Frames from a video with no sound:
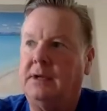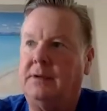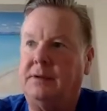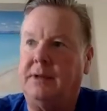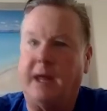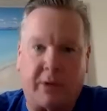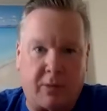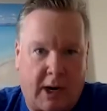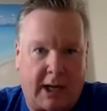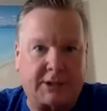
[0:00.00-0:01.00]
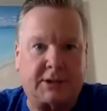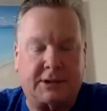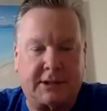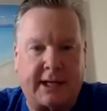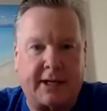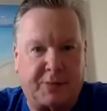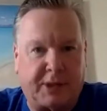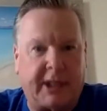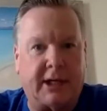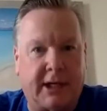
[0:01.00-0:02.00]
then we watched the second
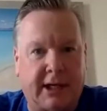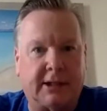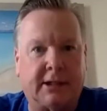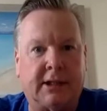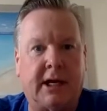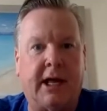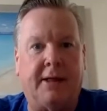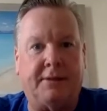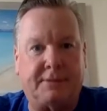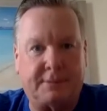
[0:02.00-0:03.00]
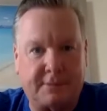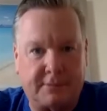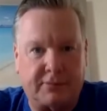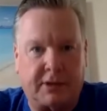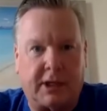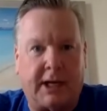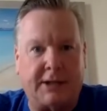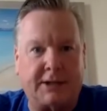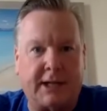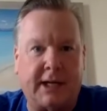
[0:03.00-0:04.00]
plane hit and
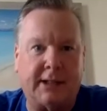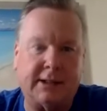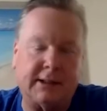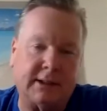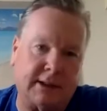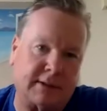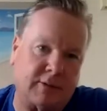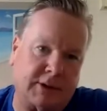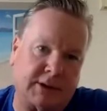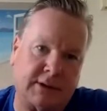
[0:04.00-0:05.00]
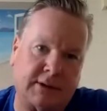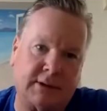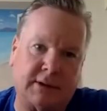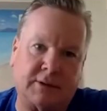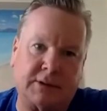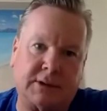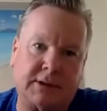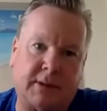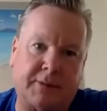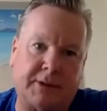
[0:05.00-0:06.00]
realized that this was
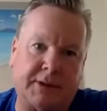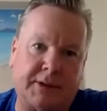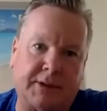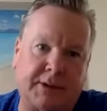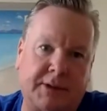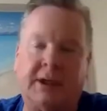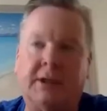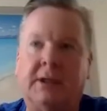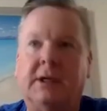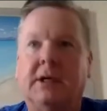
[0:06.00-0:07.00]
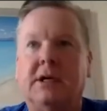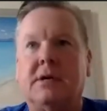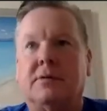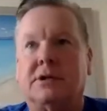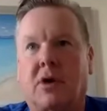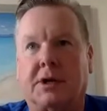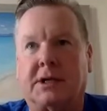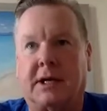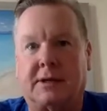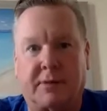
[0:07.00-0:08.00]
something different, and we started to
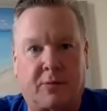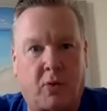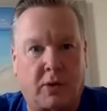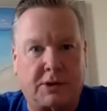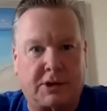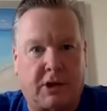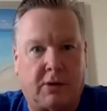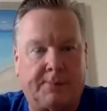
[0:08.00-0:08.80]
get the report. So